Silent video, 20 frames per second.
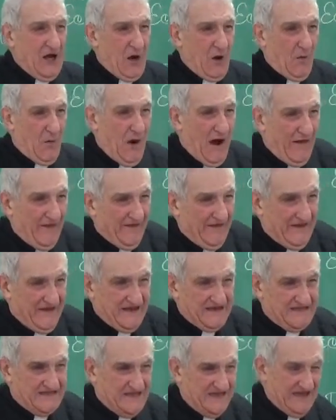One
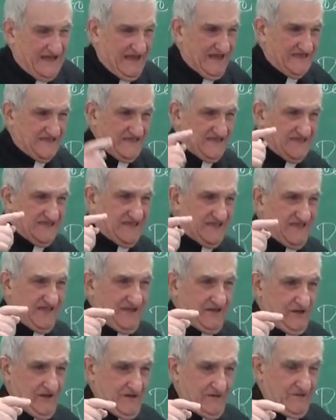is
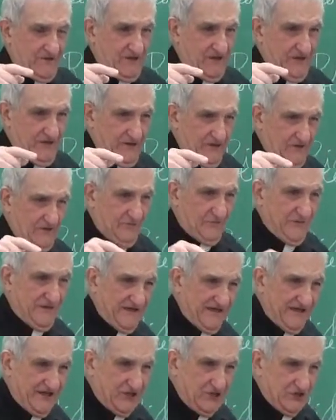insisting on the
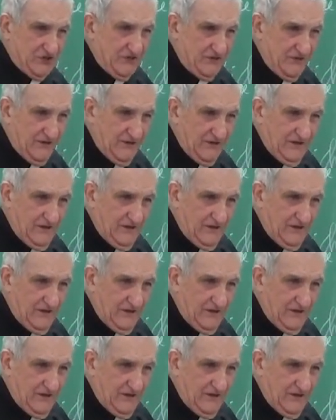obligation,